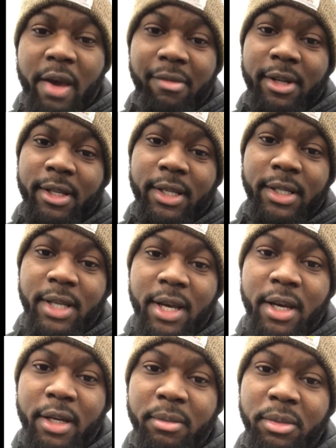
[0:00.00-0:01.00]
have it at that
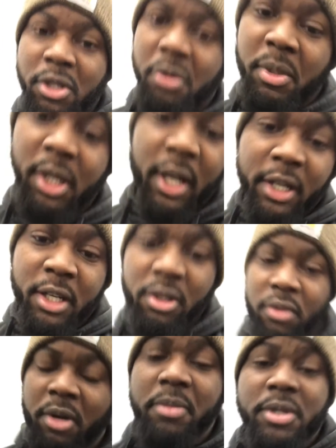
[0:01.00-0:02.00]
time, don't mean I
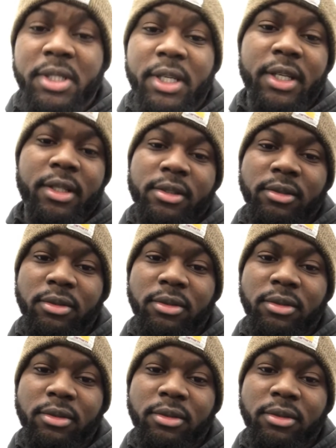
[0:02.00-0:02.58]
couldn't represent